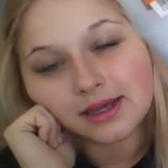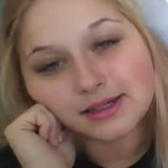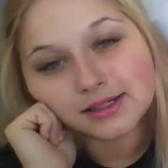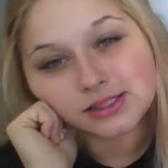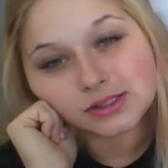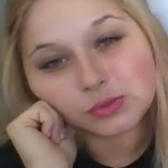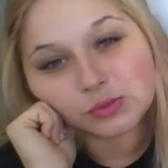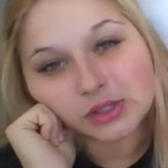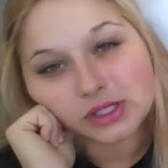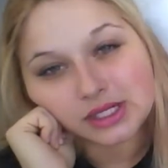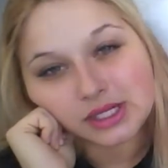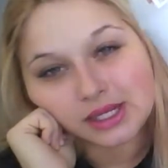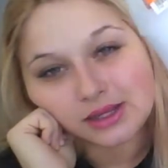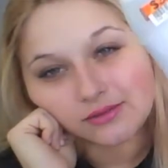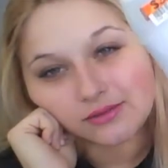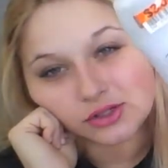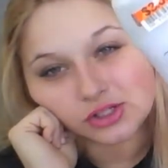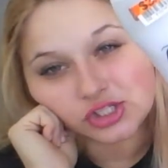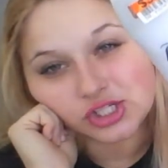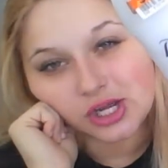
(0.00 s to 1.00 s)
I just wanted to
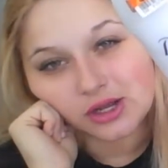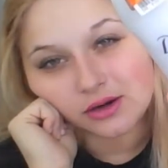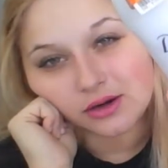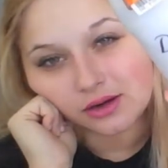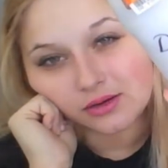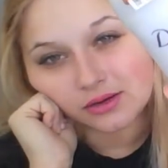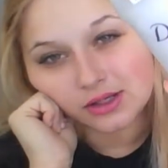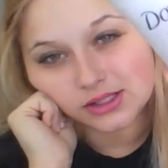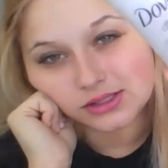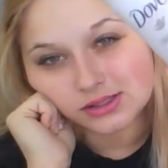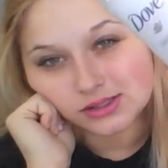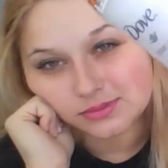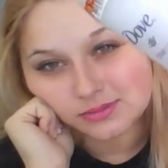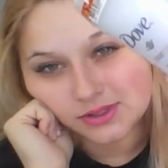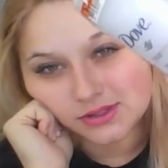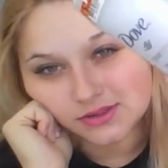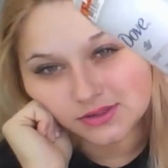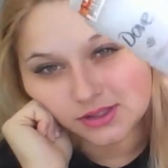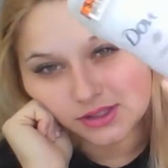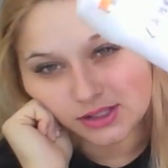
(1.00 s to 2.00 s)
give it a shout out because it
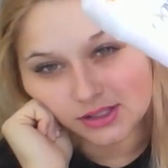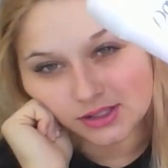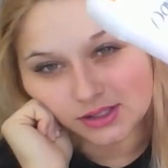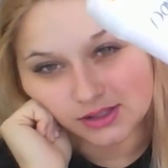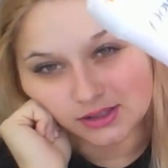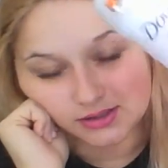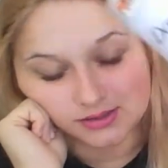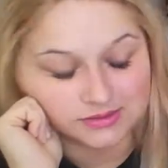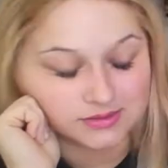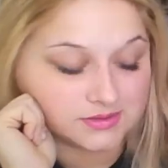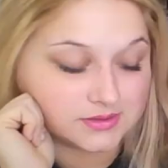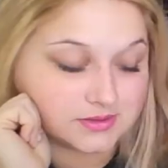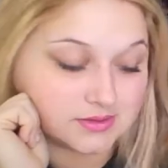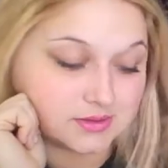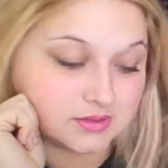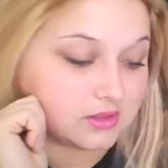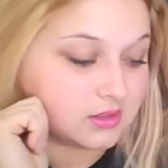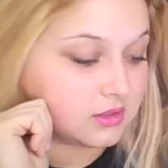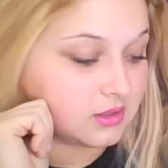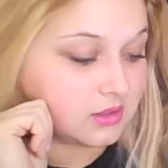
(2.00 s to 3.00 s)
smells good and
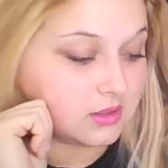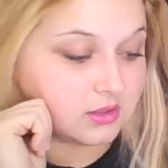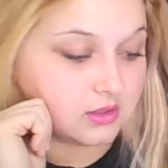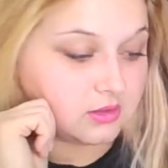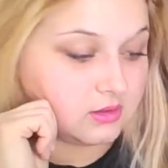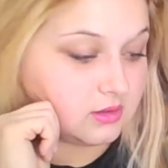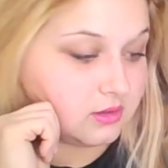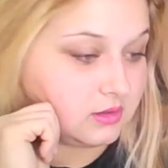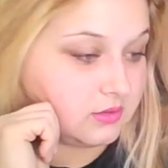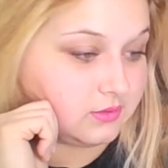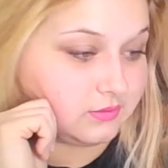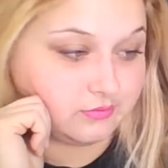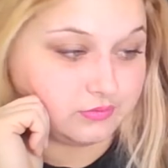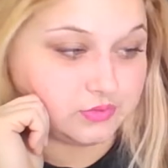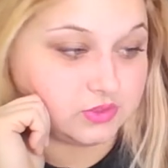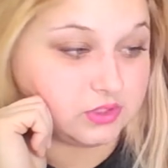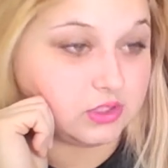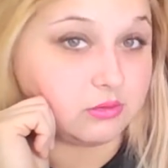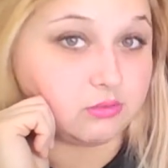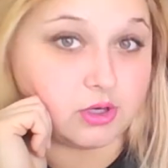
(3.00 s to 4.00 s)
it's
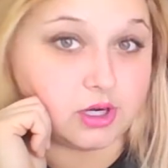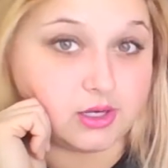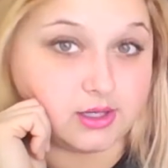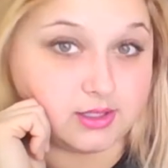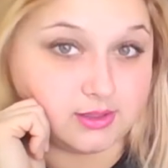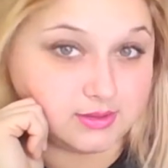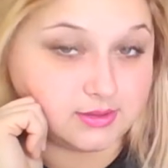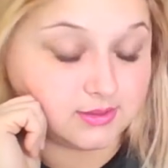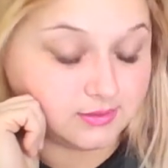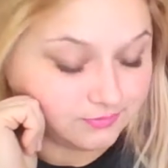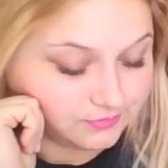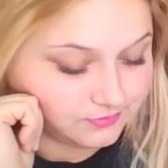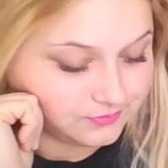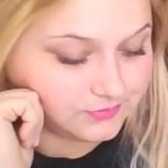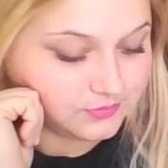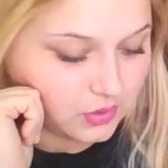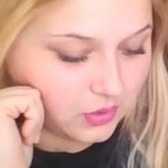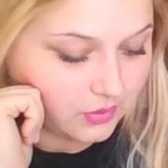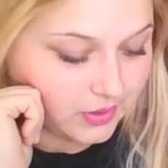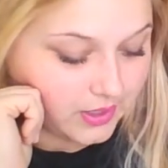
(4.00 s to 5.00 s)
a good product.
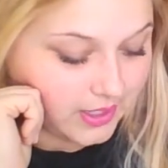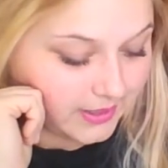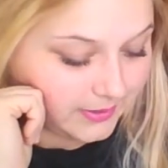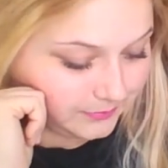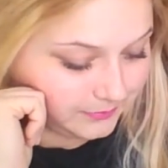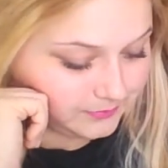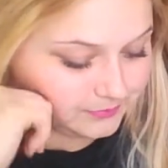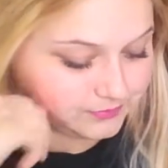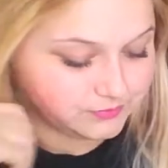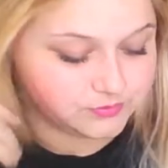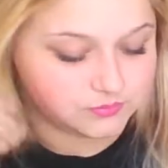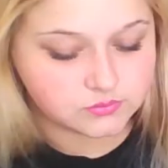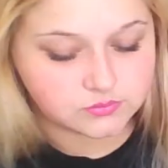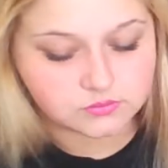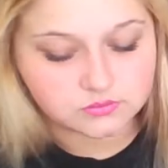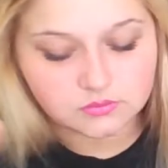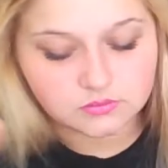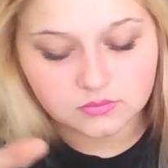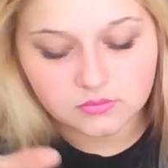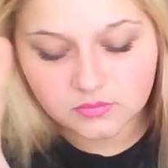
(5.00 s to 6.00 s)
Okay,
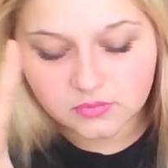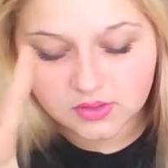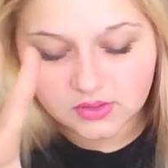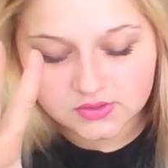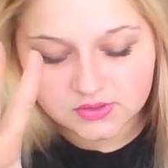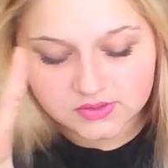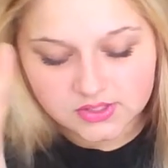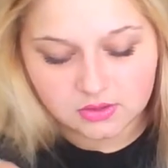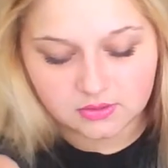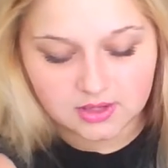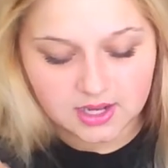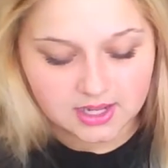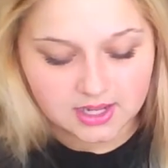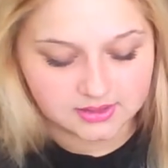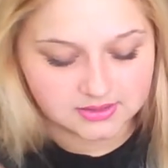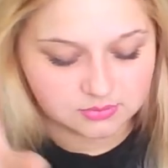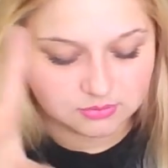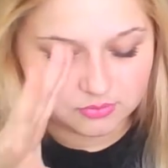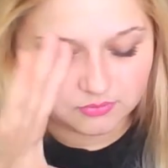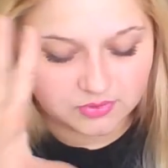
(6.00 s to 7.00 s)
so
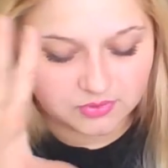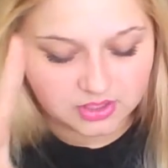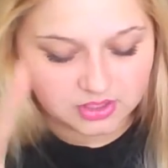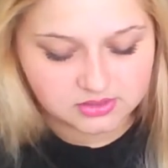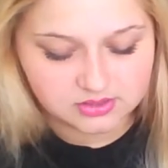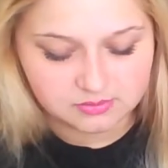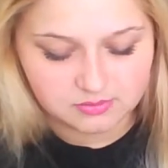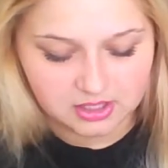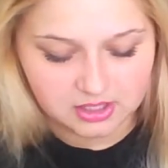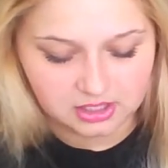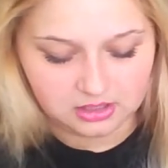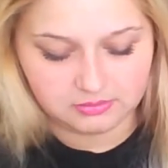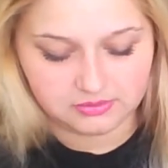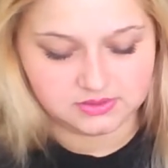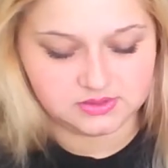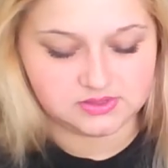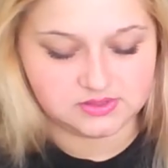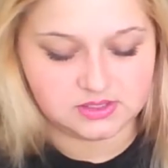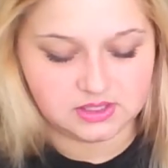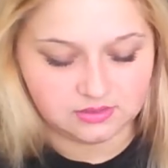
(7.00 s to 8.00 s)
next, moving on to makeup
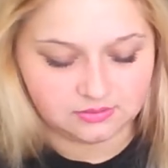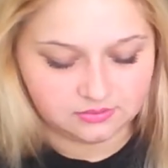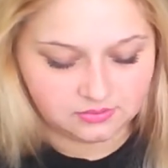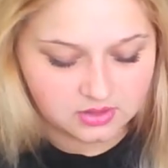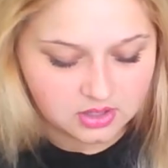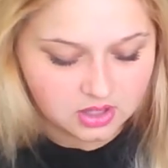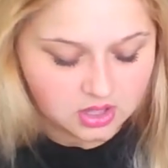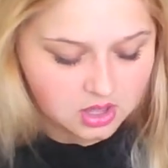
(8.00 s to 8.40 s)
and stuff.